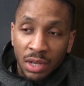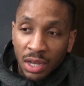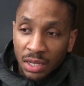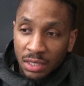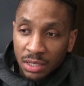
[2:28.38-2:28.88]
We
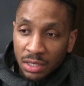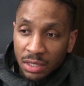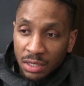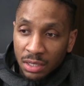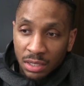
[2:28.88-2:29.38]
guys
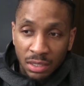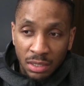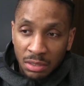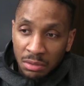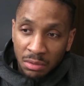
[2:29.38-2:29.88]

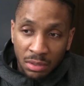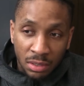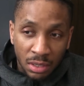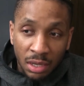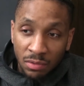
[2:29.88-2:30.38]

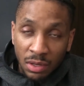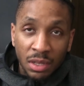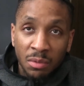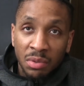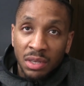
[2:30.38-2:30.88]

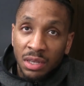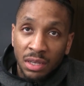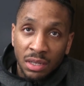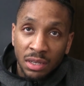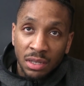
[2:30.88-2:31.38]
really compete,
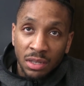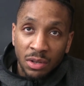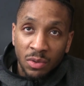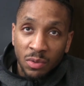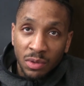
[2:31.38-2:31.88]

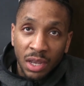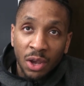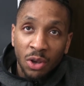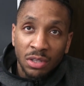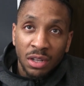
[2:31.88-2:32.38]
and we
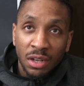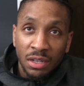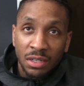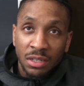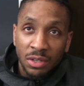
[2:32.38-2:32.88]
got
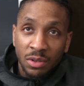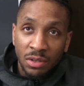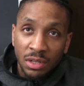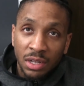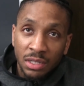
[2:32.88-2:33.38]
all-stars.
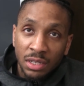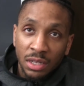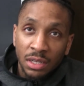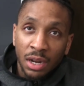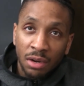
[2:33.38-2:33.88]
So that's
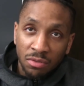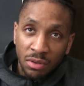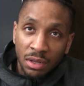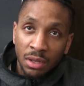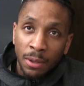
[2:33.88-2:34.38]
a lot of fun.